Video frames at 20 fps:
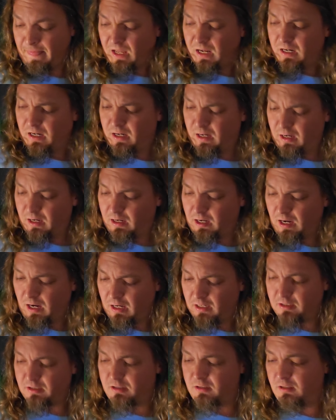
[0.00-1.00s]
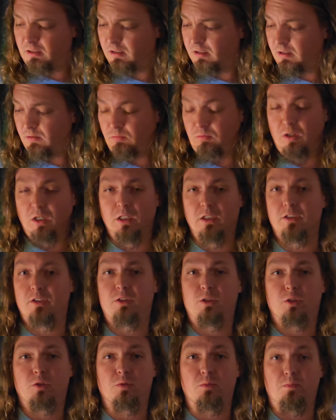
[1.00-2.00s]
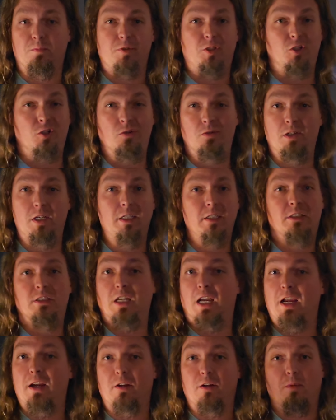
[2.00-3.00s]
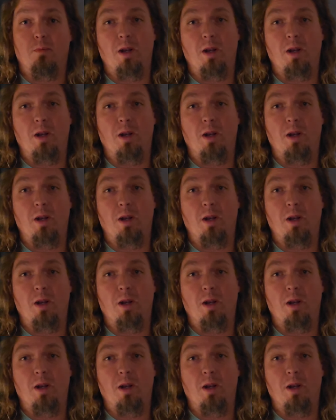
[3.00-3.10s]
It has a really unique sound.